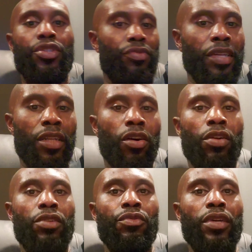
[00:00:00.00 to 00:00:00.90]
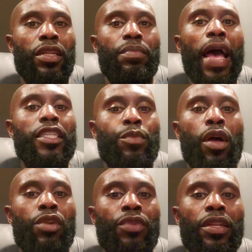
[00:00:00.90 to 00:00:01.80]
screen in
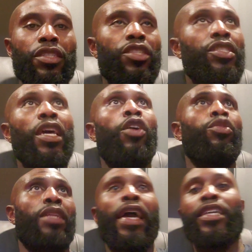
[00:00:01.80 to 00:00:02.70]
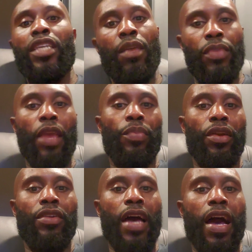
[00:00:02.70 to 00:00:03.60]
basketball arenas to say, "Oh, ex NBA
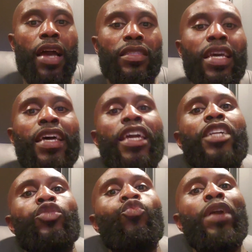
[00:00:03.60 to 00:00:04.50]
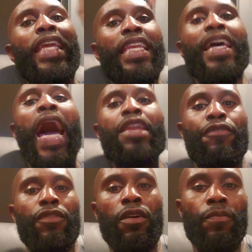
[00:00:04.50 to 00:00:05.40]
player dies." It's what he died
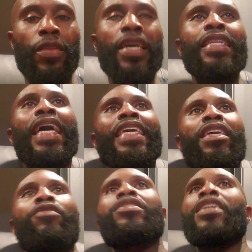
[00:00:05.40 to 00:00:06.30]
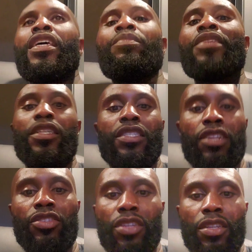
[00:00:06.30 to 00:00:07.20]
from that gives him the
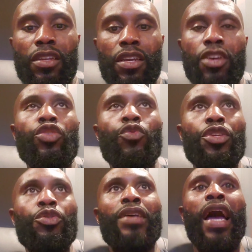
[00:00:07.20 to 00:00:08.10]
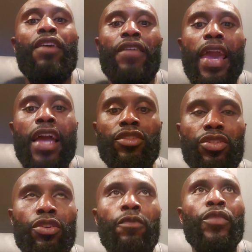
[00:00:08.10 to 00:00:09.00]
attention. So when you die of
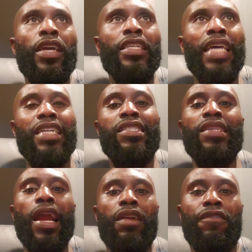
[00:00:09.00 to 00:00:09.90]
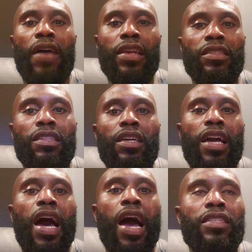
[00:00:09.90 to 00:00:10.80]
cancer, it's like a sacrifice to the
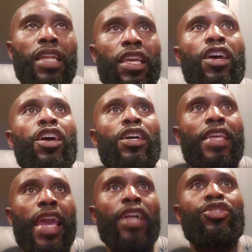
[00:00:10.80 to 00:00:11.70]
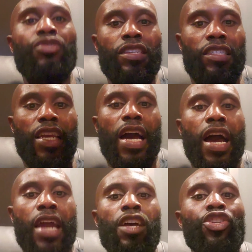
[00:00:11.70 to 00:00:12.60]
gods. Like cancer is the
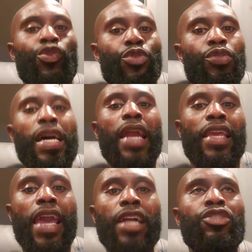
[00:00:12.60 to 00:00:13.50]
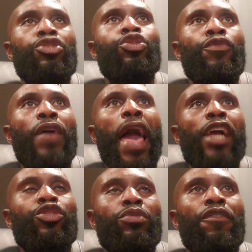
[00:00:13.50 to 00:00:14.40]
god. So when you die of cancer, you've
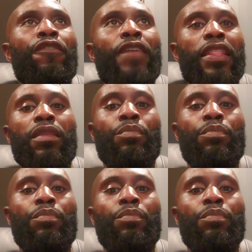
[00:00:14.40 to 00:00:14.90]
actually fed the